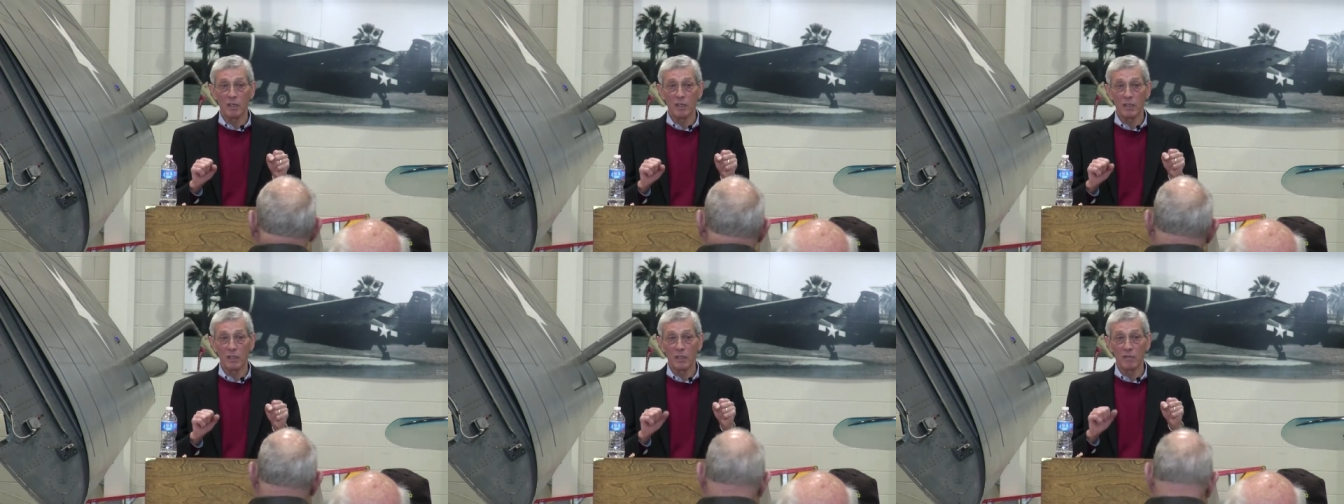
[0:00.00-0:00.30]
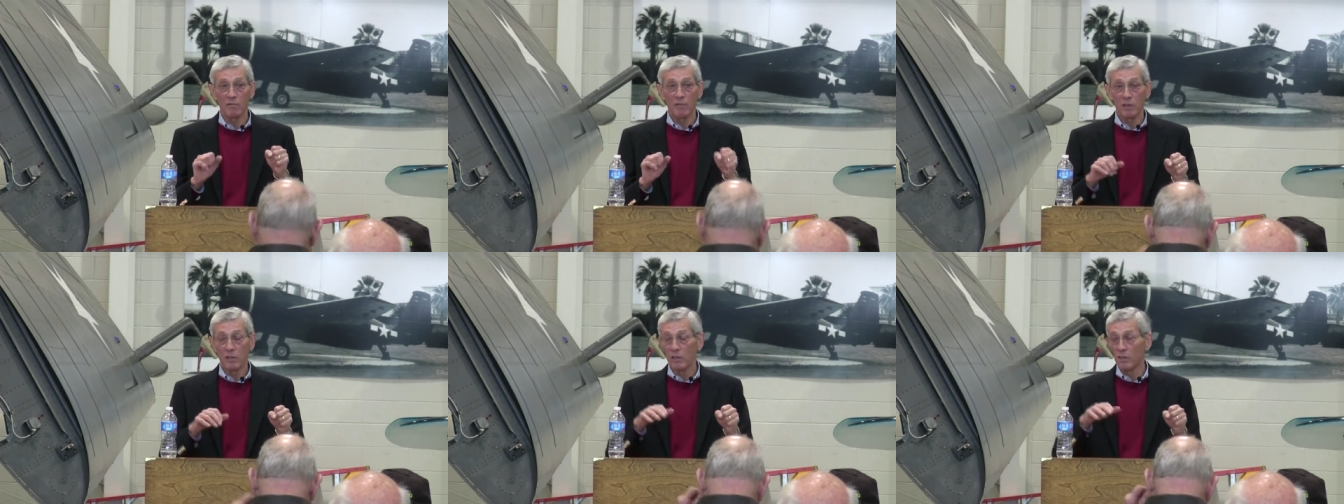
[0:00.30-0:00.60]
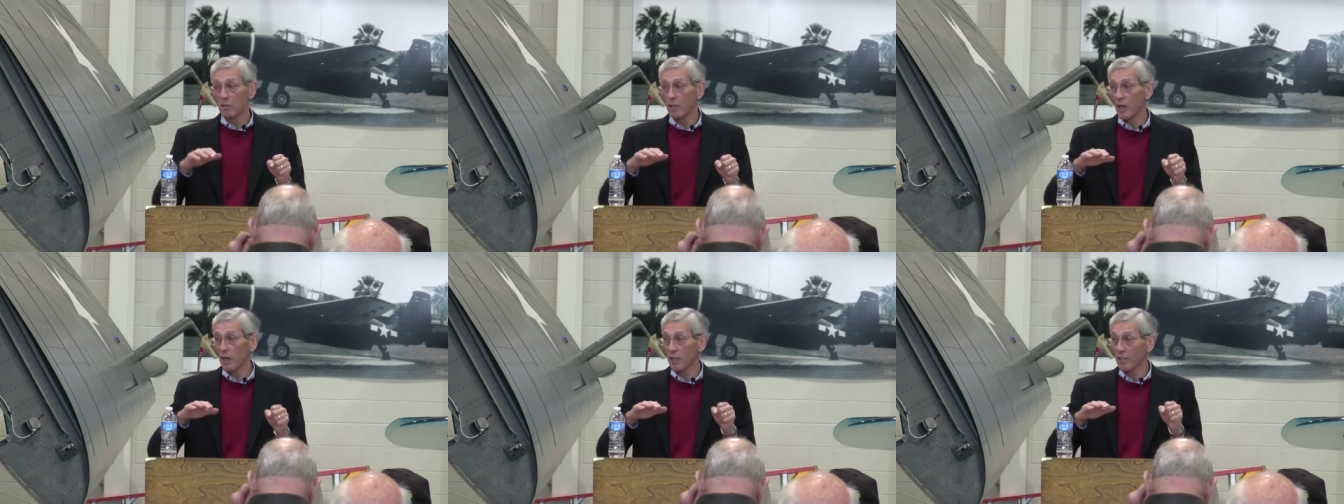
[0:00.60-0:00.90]
uh, you,
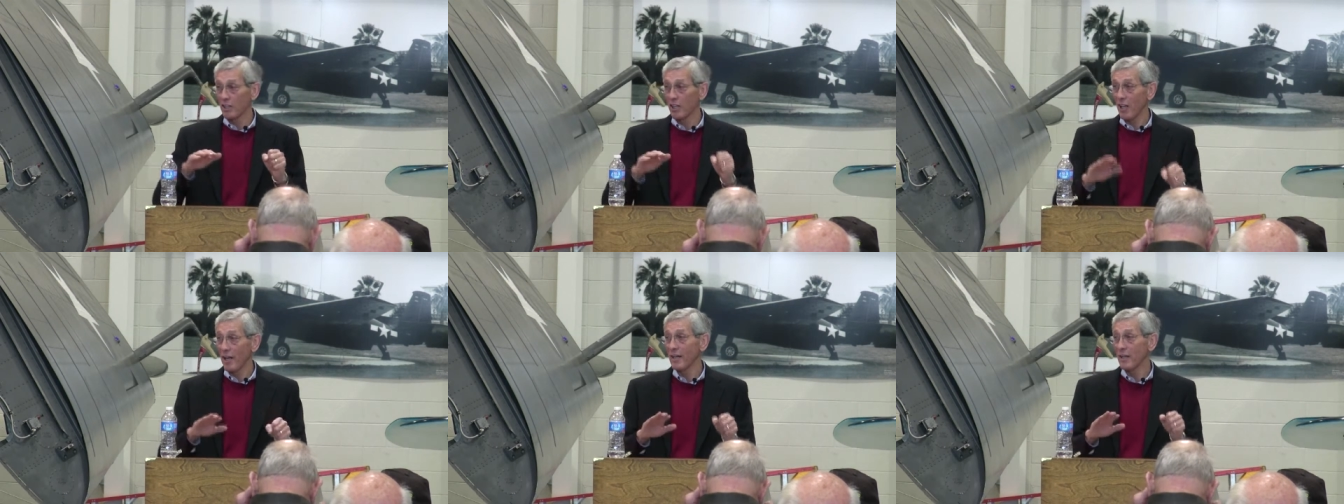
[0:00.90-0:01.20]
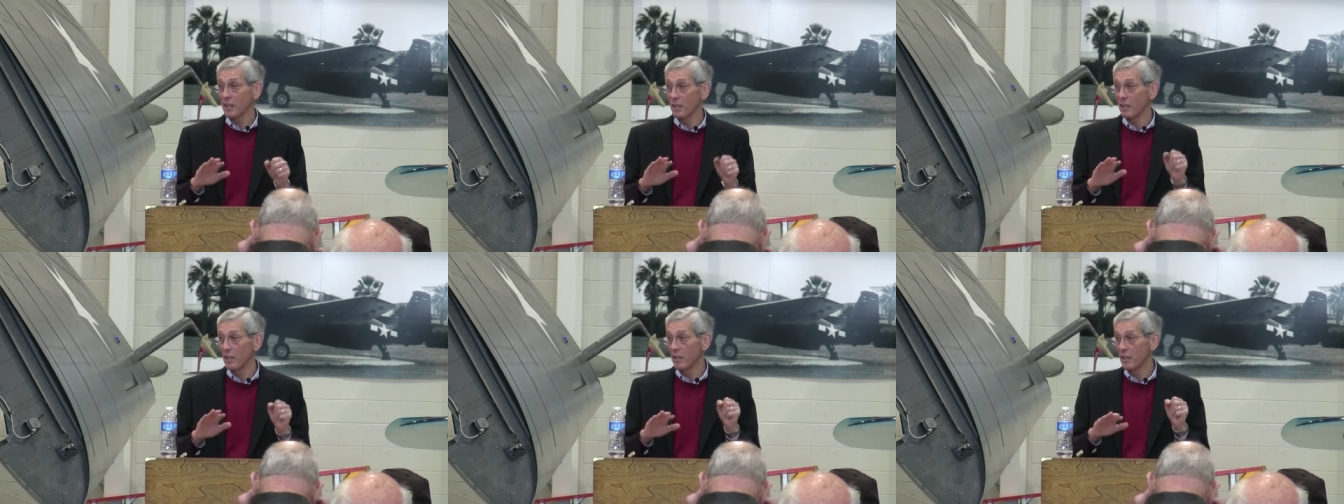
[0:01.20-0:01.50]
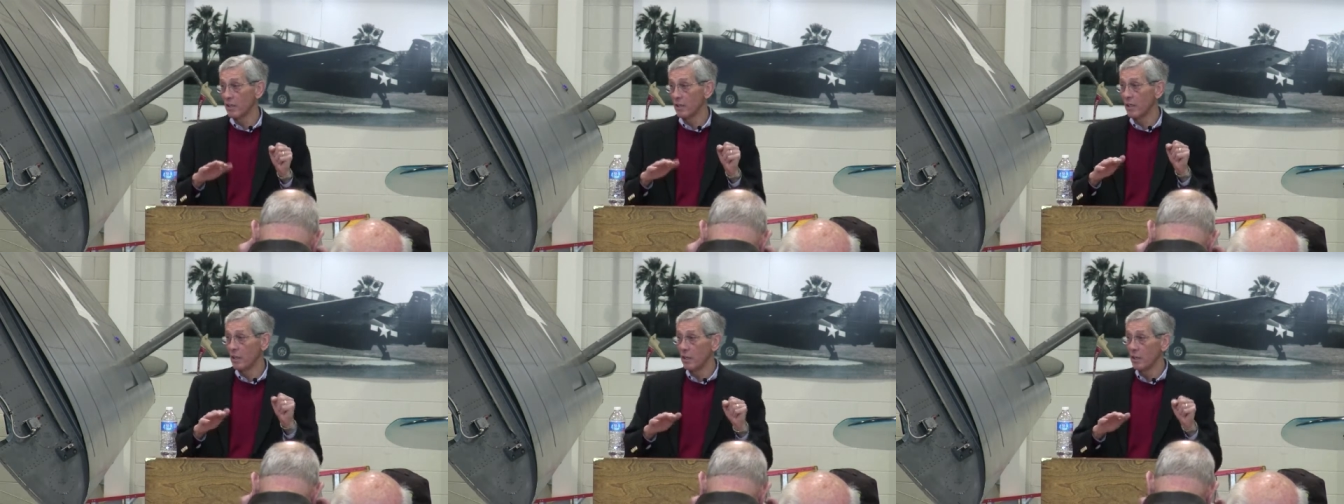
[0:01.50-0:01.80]
are not as likely
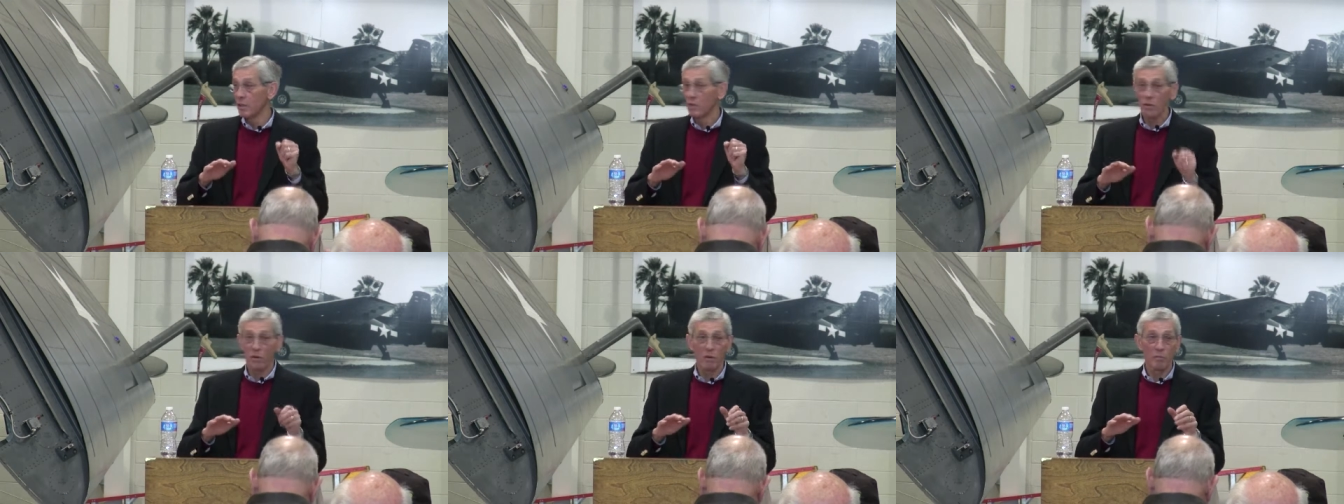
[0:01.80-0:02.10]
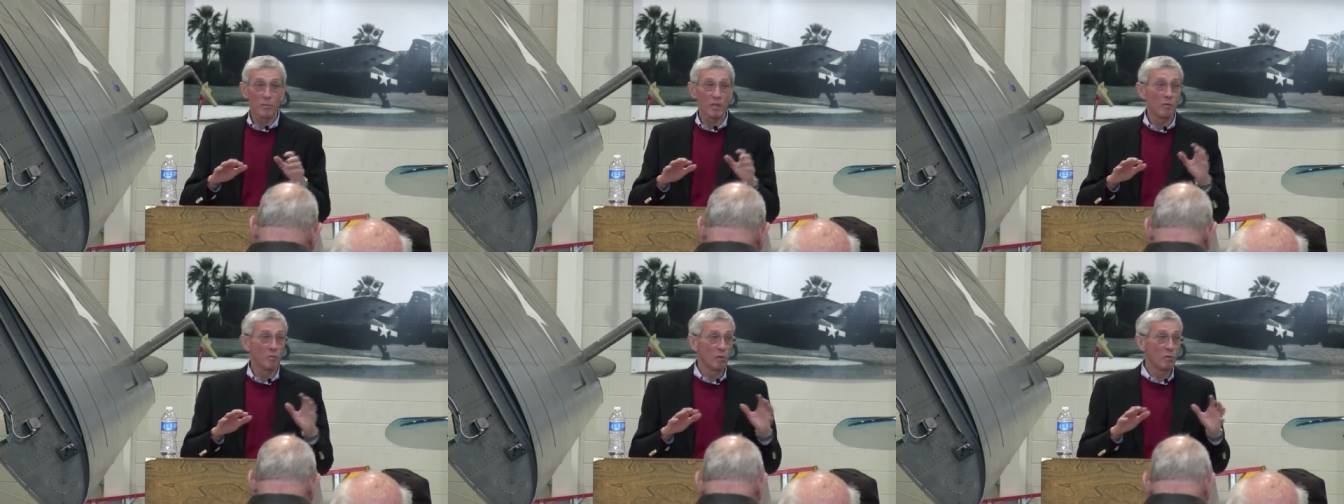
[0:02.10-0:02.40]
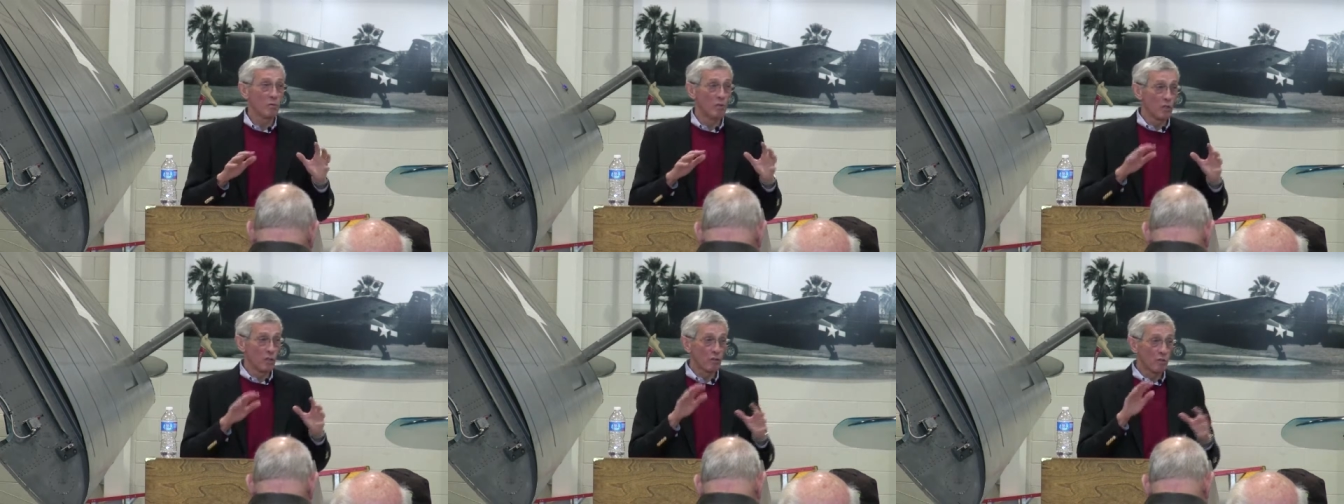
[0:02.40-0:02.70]
to torque.
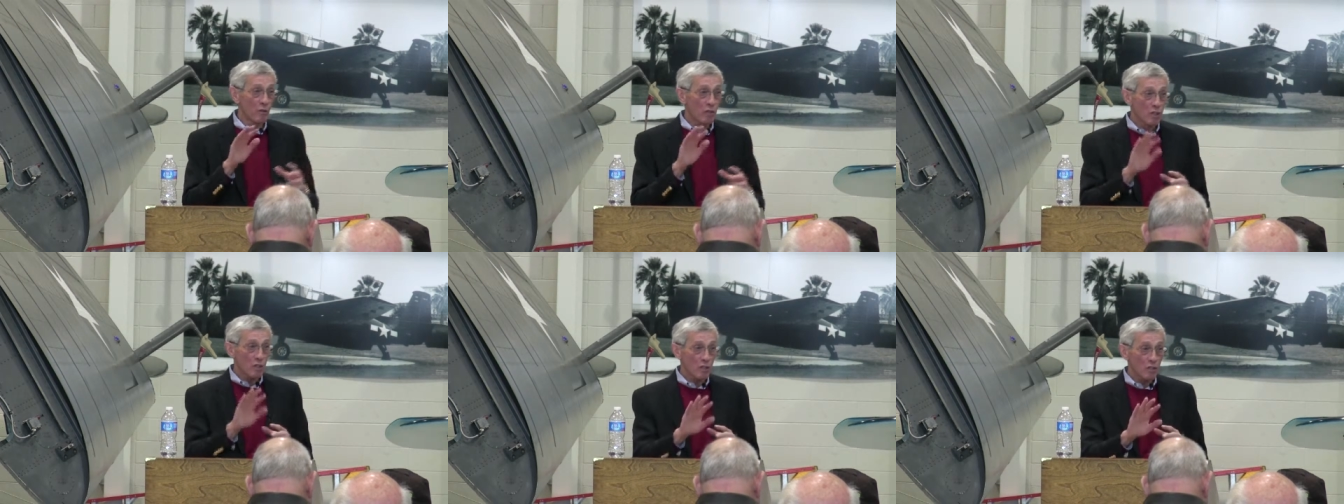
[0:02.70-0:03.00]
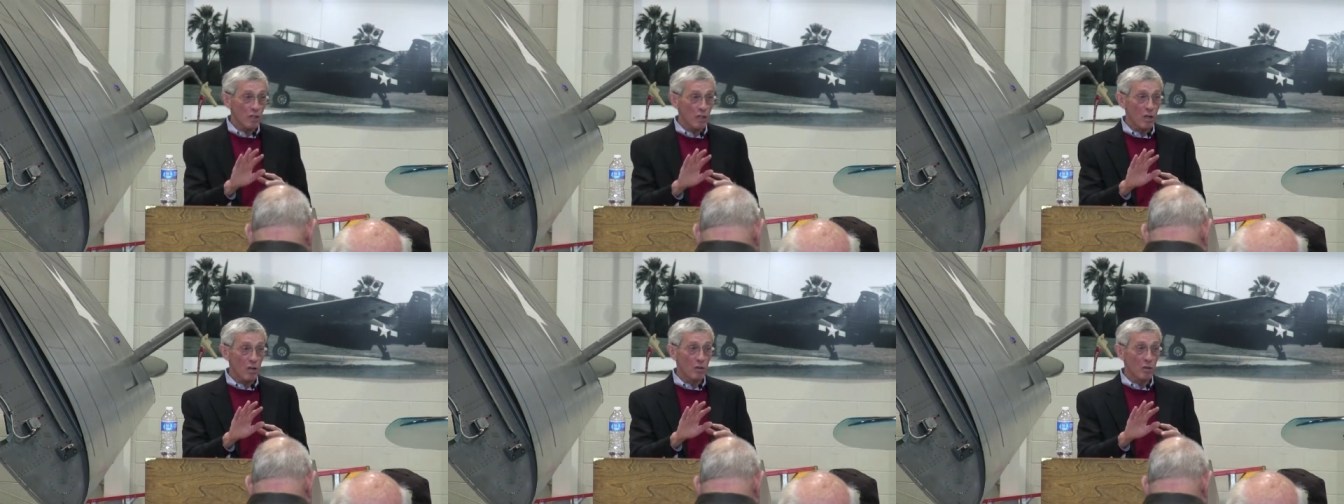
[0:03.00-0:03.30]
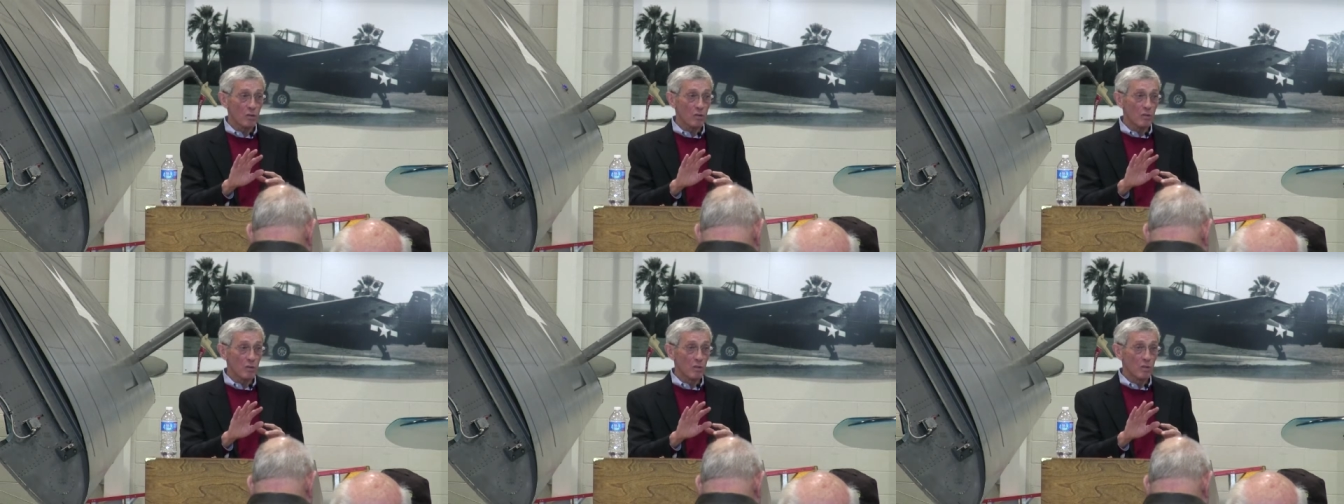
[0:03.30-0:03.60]
But, but when you're real
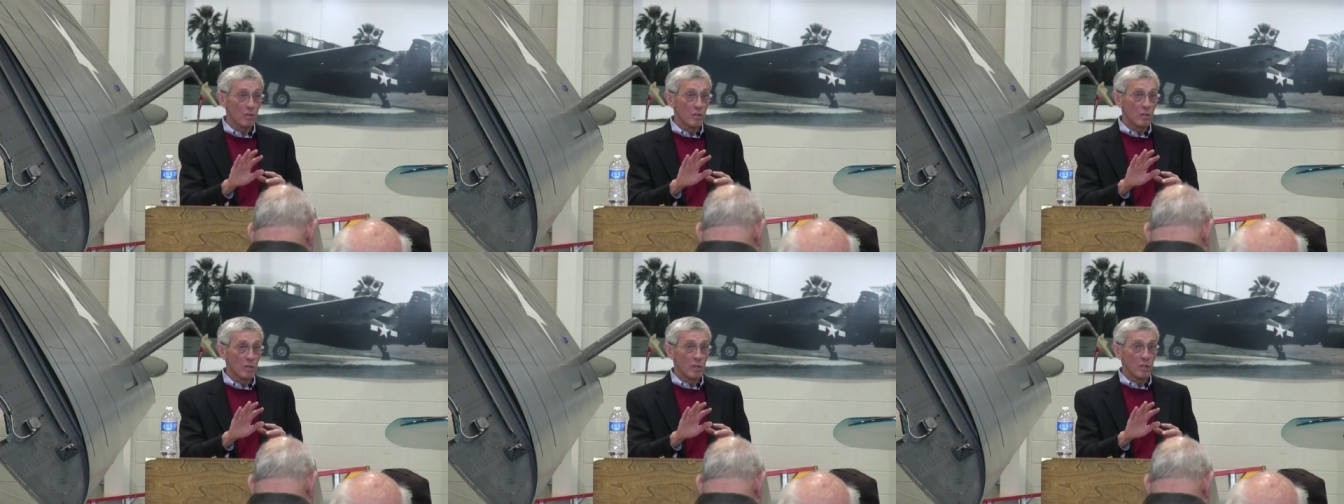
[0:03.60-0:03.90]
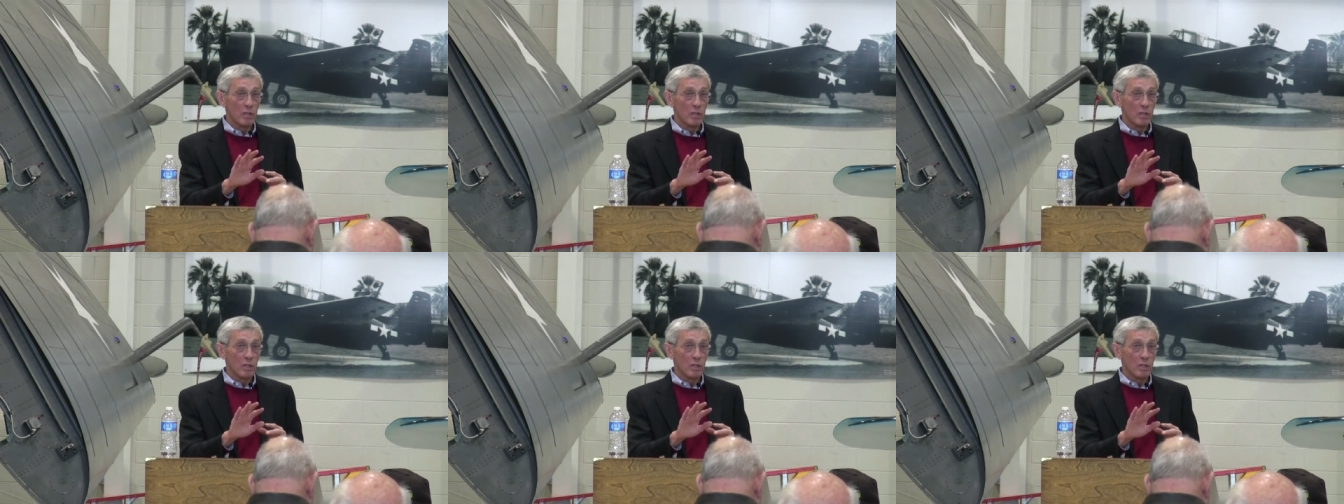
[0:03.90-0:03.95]
slow,